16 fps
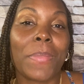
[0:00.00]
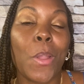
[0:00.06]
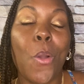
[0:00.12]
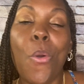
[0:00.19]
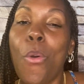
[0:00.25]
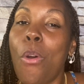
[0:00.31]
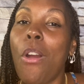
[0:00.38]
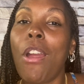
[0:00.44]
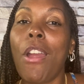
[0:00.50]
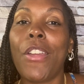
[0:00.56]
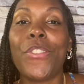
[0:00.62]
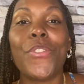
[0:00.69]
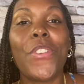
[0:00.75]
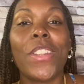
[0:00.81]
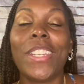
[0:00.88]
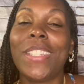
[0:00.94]
Or are
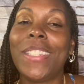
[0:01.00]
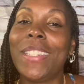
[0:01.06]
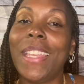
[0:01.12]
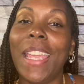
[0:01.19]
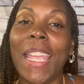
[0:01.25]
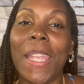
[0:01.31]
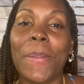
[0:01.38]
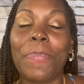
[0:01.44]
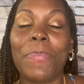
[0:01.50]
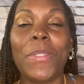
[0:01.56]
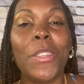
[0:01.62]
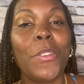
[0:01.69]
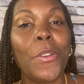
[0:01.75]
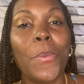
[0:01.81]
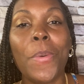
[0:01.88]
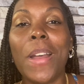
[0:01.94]
you going to say, you
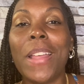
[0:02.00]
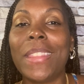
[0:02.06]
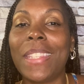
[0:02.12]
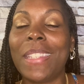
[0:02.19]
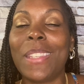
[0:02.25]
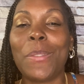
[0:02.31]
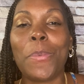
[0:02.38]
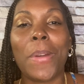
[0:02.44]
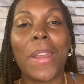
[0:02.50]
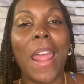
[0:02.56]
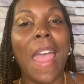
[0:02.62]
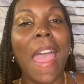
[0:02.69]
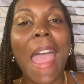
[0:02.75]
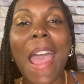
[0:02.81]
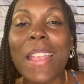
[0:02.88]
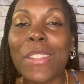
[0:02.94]
know what? This is what I
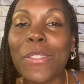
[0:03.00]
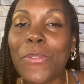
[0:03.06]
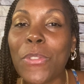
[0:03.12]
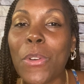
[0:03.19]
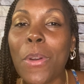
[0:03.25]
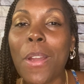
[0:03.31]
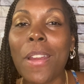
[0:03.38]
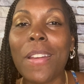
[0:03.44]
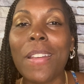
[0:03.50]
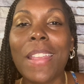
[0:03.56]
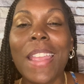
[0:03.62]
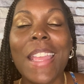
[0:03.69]
asked for.